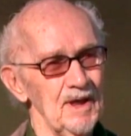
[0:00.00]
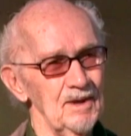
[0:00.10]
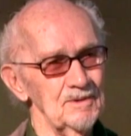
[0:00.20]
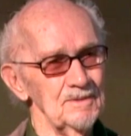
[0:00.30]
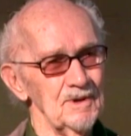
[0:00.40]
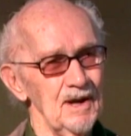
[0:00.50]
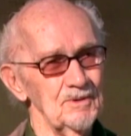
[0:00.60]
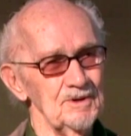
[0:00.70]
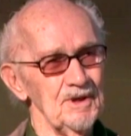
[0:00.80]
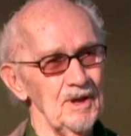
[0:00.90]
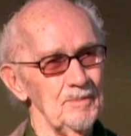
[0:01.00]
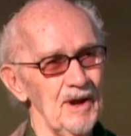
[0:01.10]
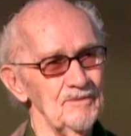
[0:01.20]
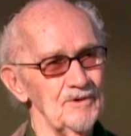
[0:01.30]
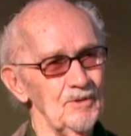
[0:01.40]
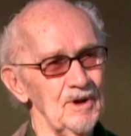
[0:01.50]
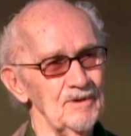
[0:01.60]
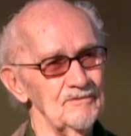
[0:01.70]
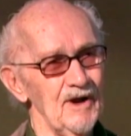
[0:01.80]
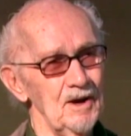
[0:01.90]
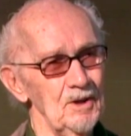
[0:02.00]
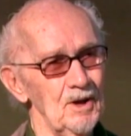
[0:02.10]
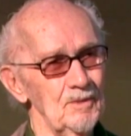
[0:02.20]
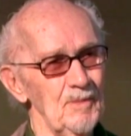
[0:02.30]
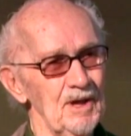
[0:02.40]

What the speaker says: I would keep every one of our young